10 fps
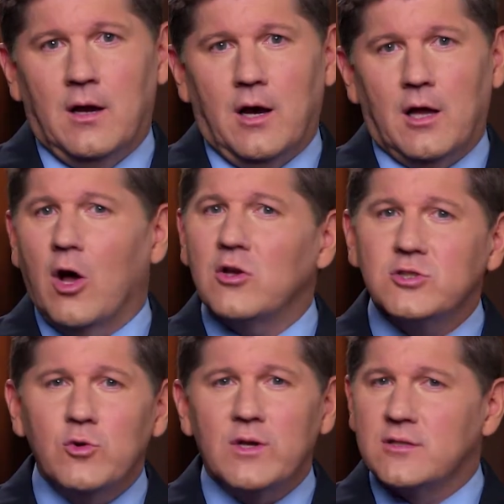A
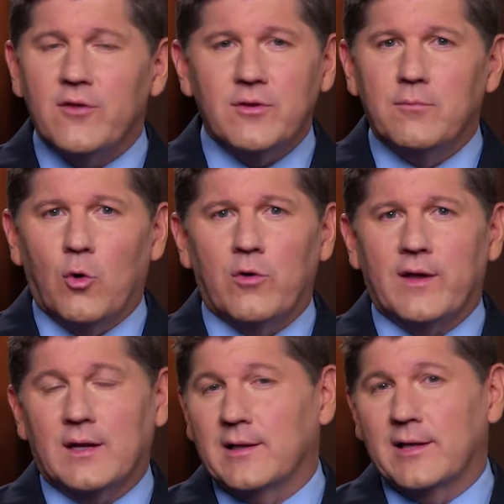lawsuit is nothing more
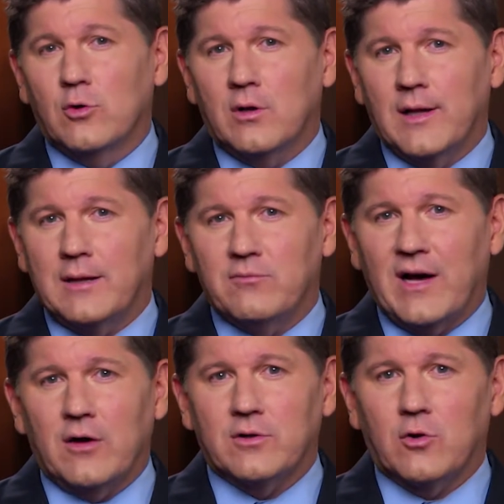than a legal claim
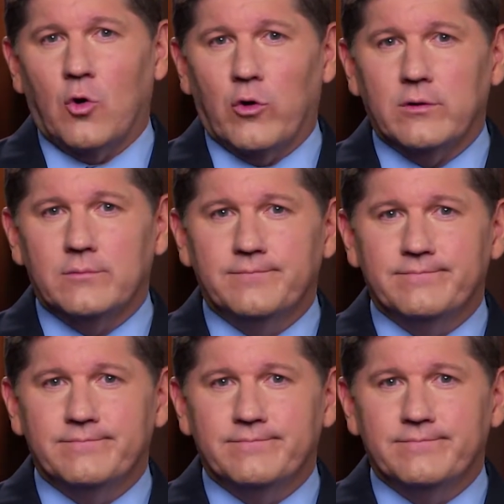filed in court.